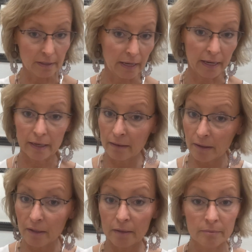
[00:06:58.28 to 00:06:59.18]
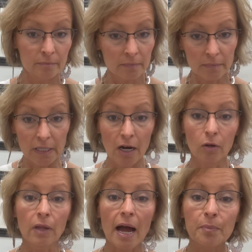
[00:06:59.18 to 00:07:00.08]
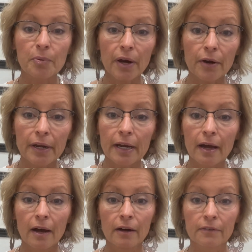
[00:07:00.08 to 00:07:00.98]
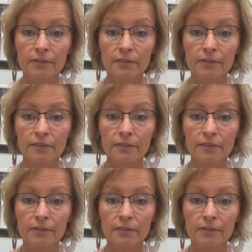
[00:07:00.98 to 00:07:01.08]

in the library of